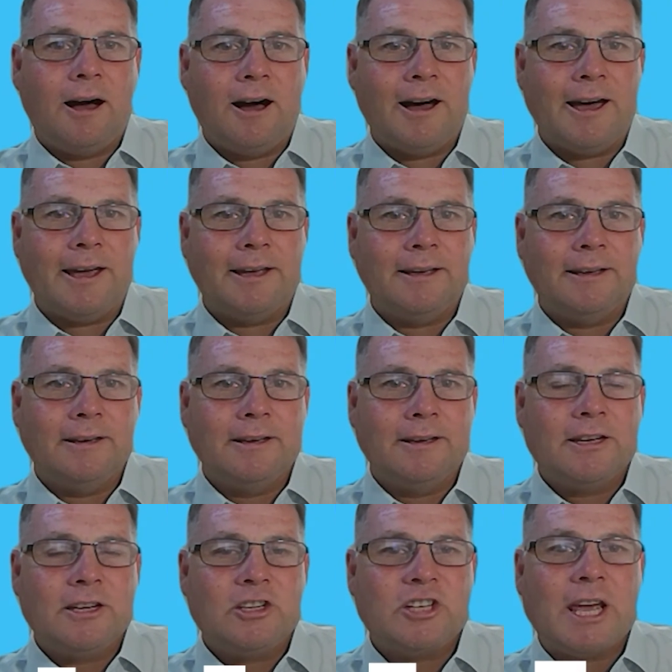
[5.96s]
Hi,
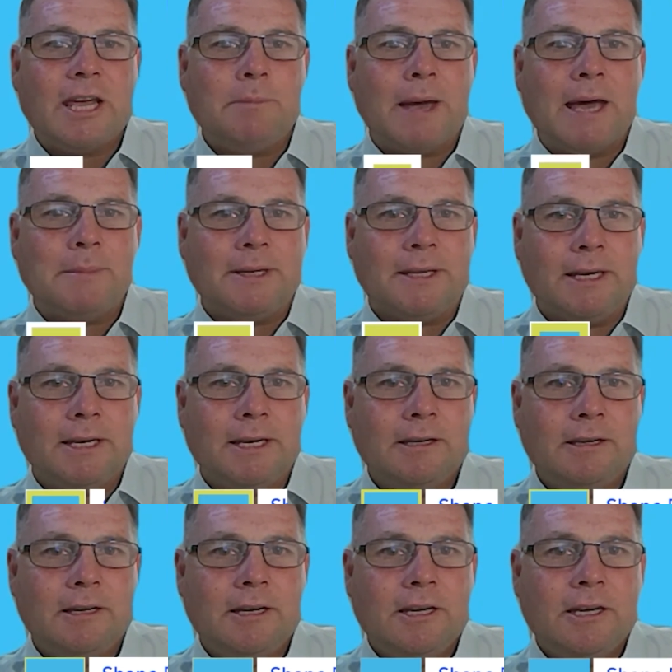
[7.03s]
Shane Patman
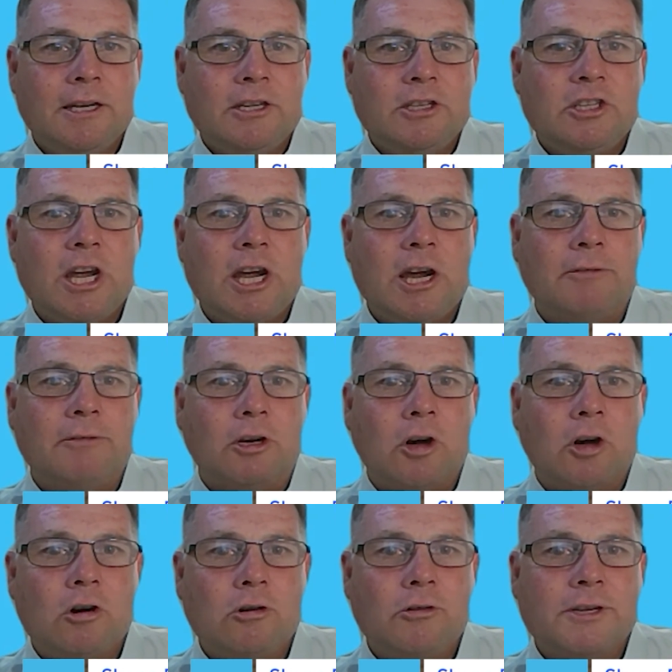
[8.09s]
here, Chair of the
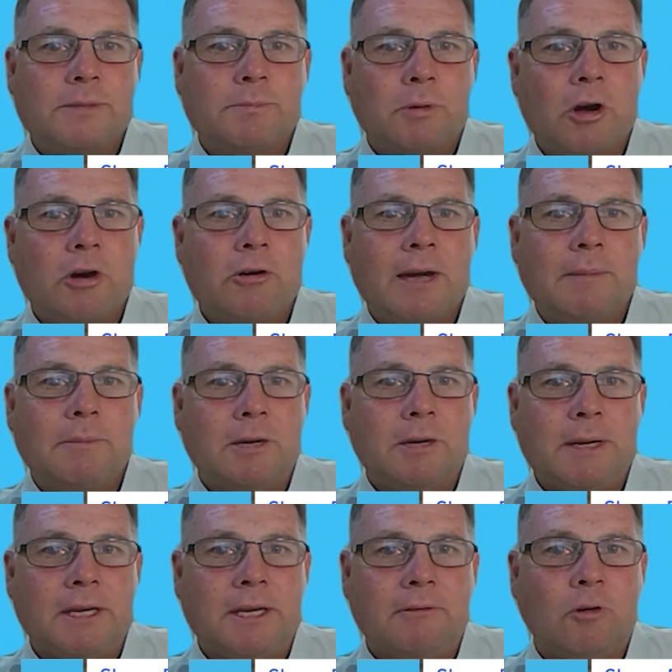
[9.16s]
Congress Program
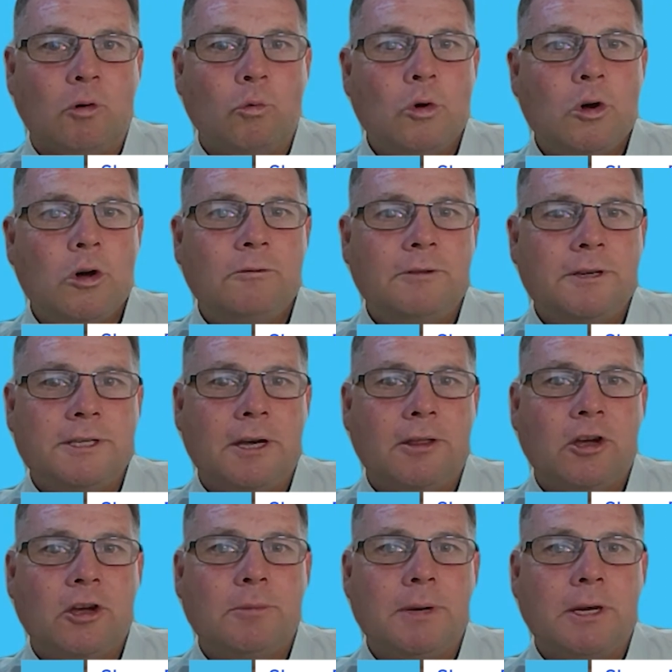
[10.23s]
Committee for World
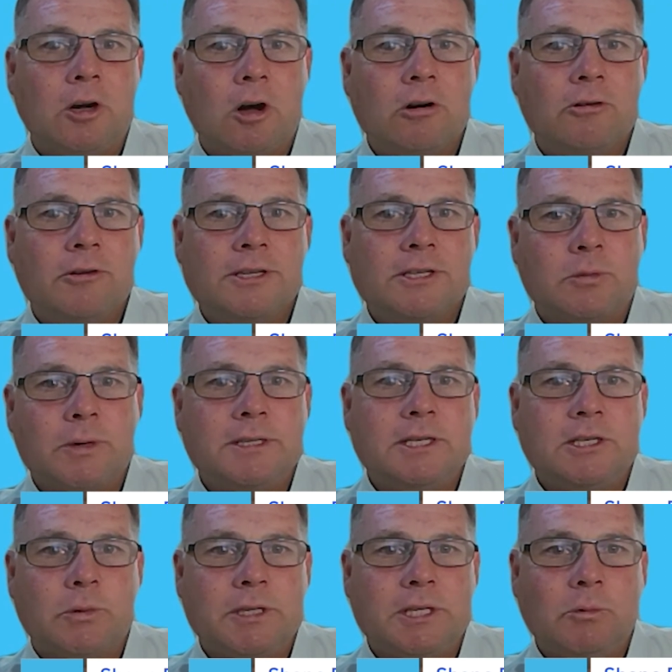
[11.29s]
Physiotherapy Congress
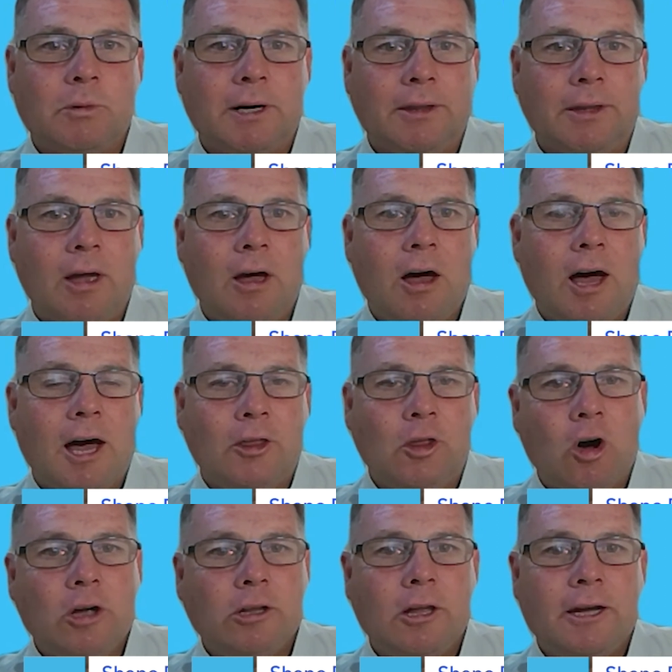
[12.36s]
2021, an
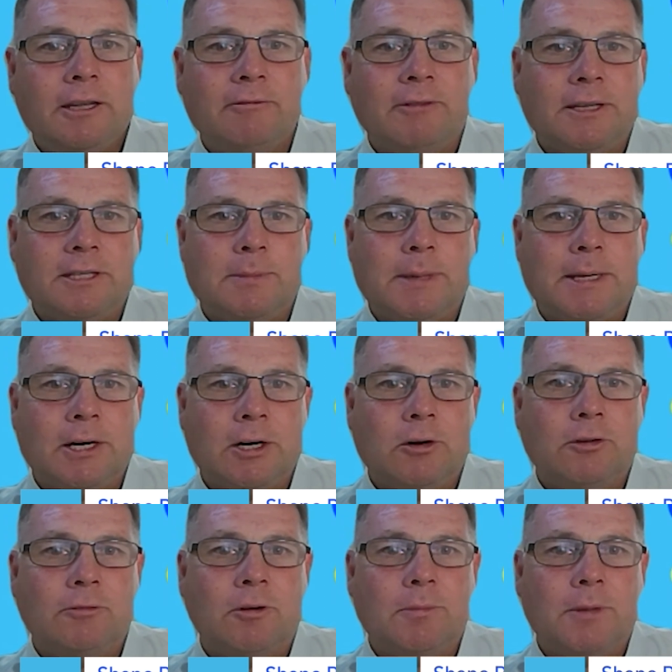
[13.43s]
online event to be
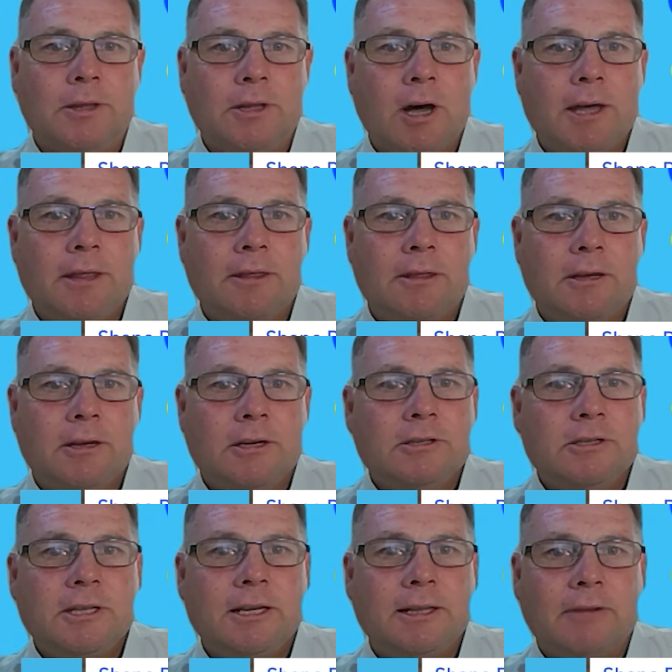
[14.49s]
held from the 9th
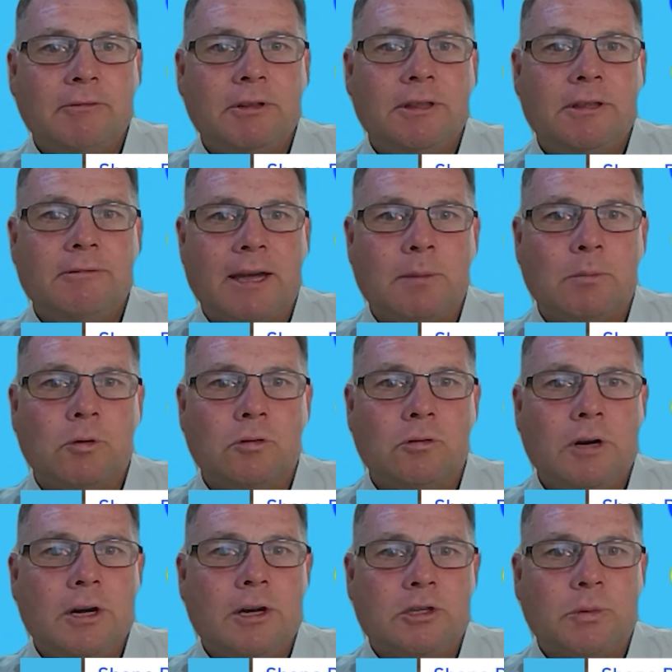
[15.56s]
to the 11th of
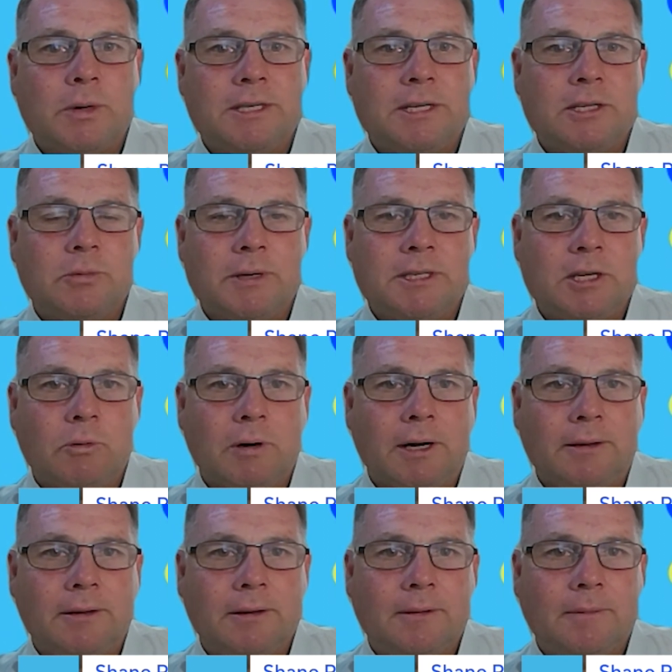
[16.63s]
April
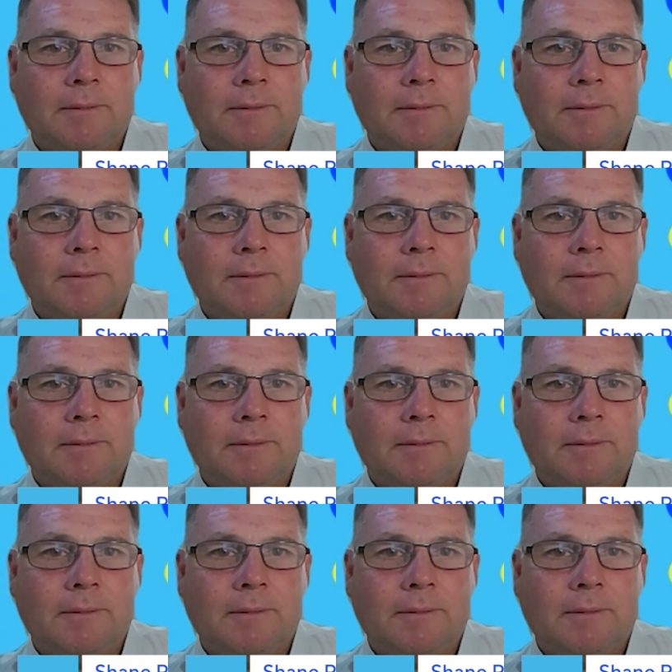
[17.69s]
2021.